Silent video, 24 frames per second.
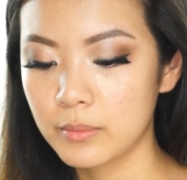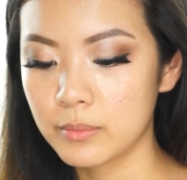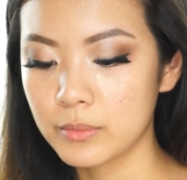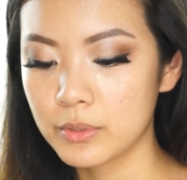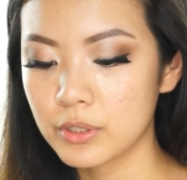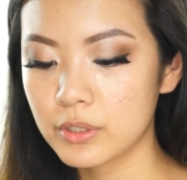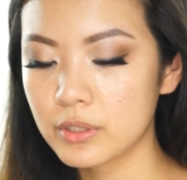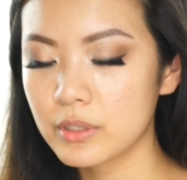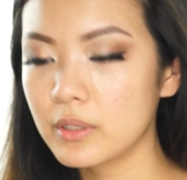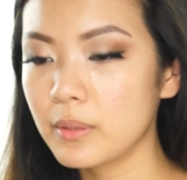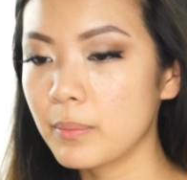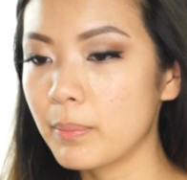I'm
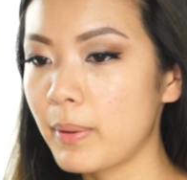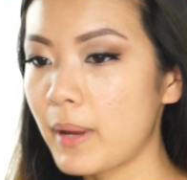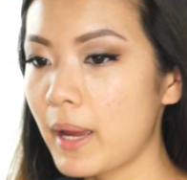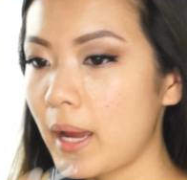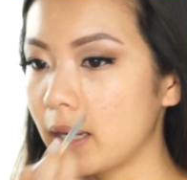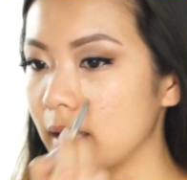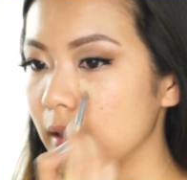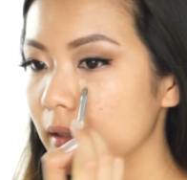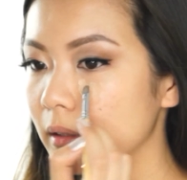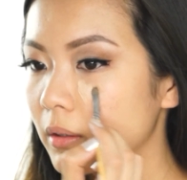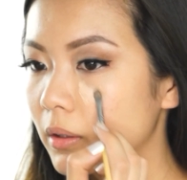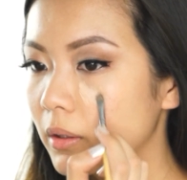just going to
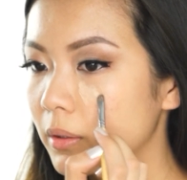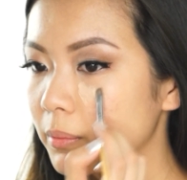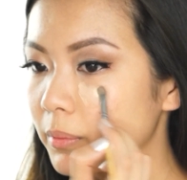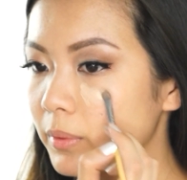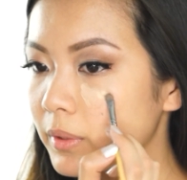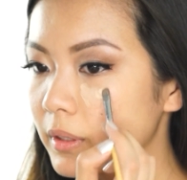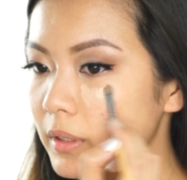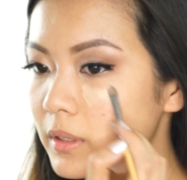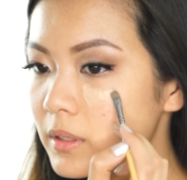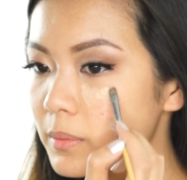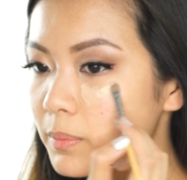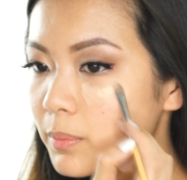pack it on
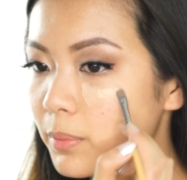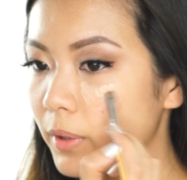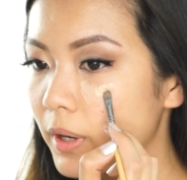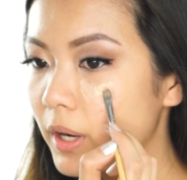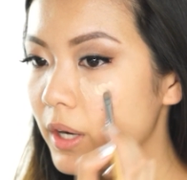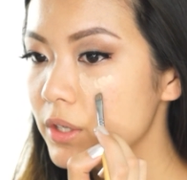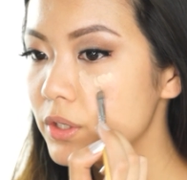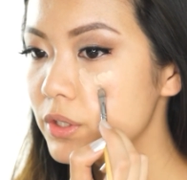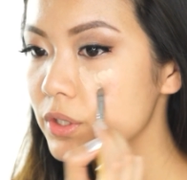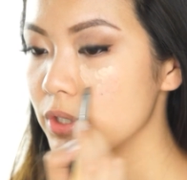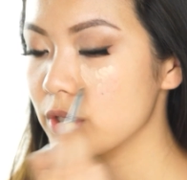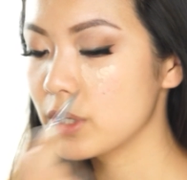with this
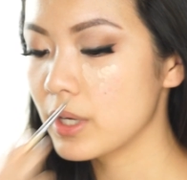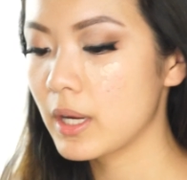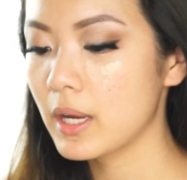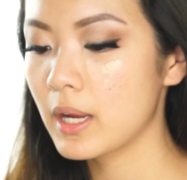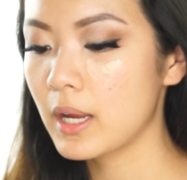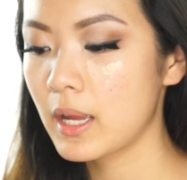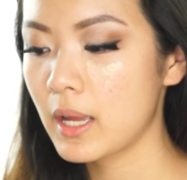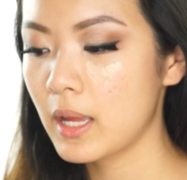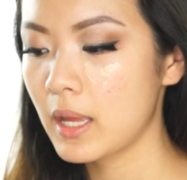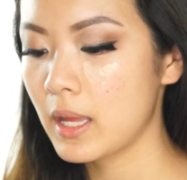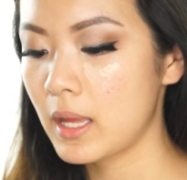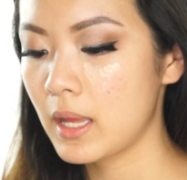brush
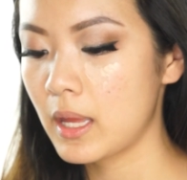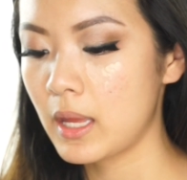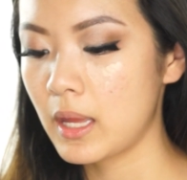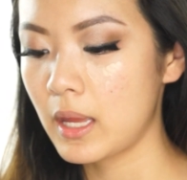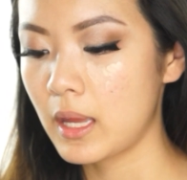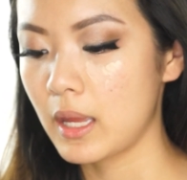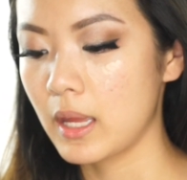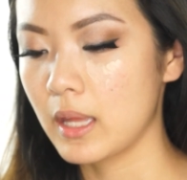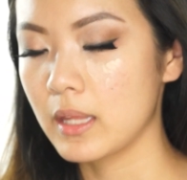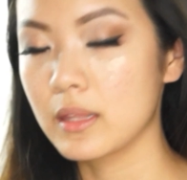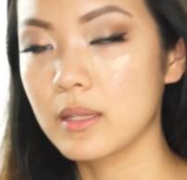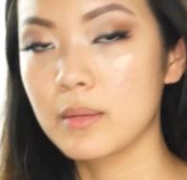
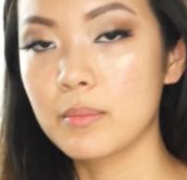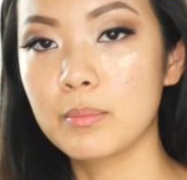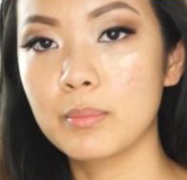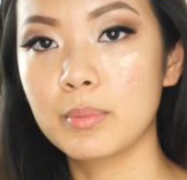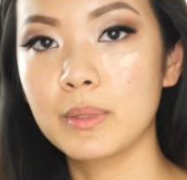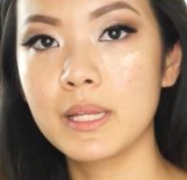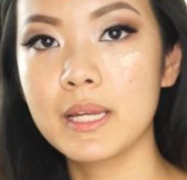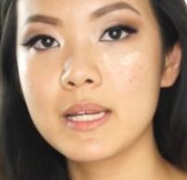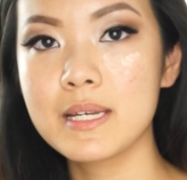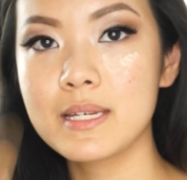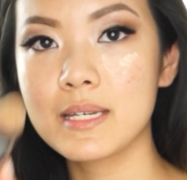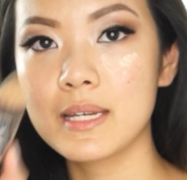and then
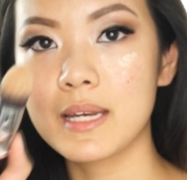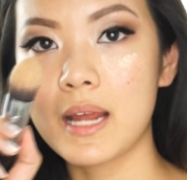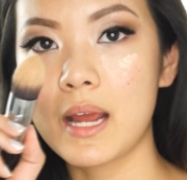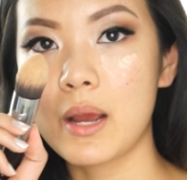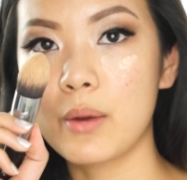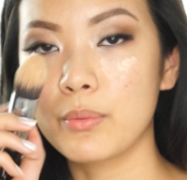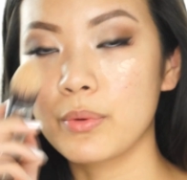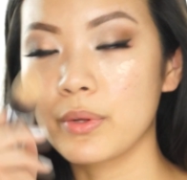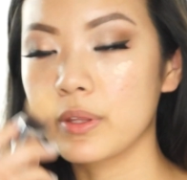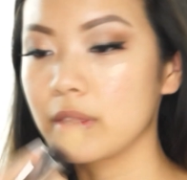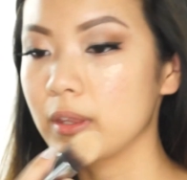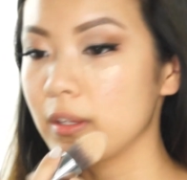blend it
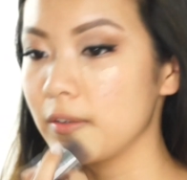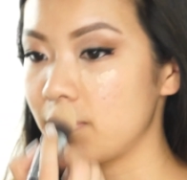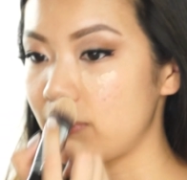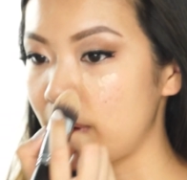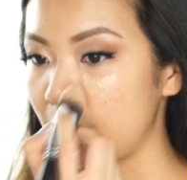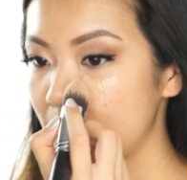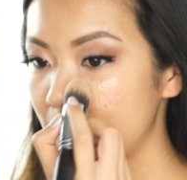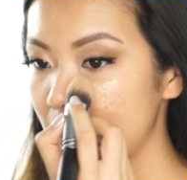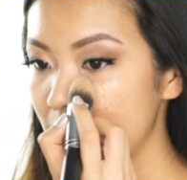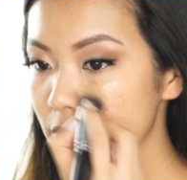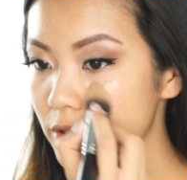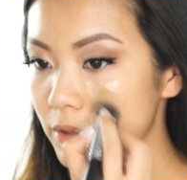out with the
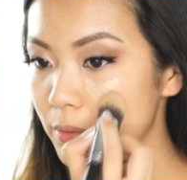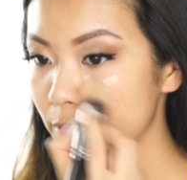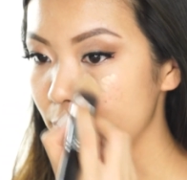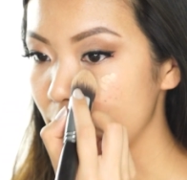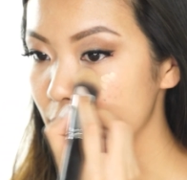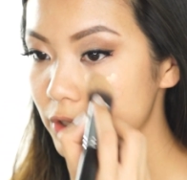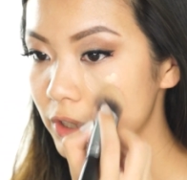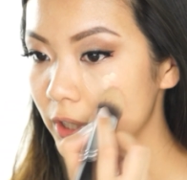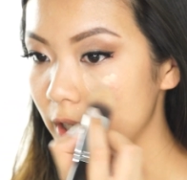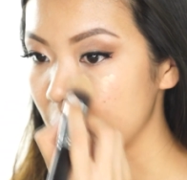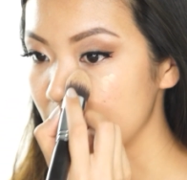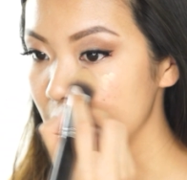foundation
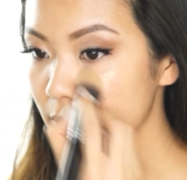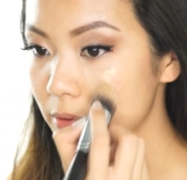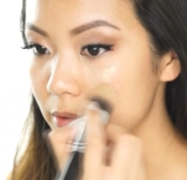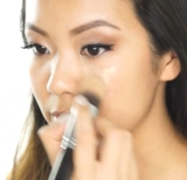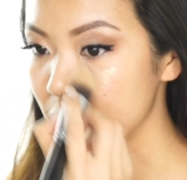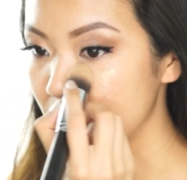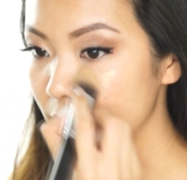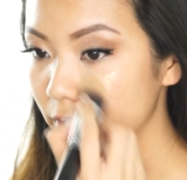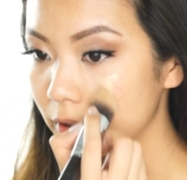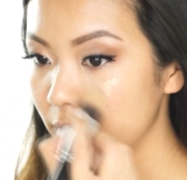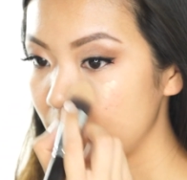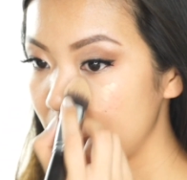brush that I
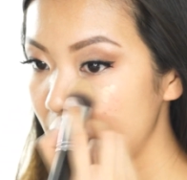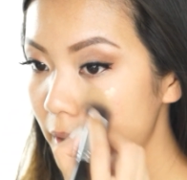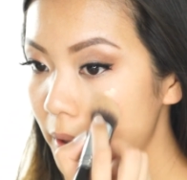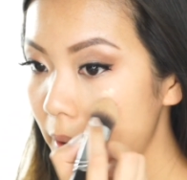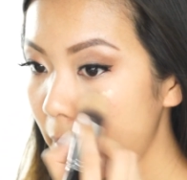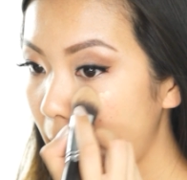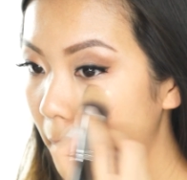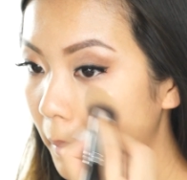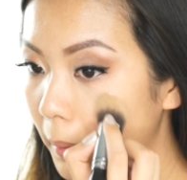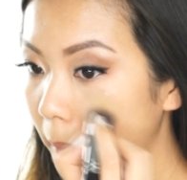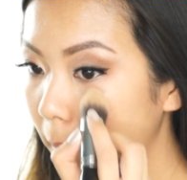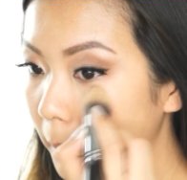used earlier.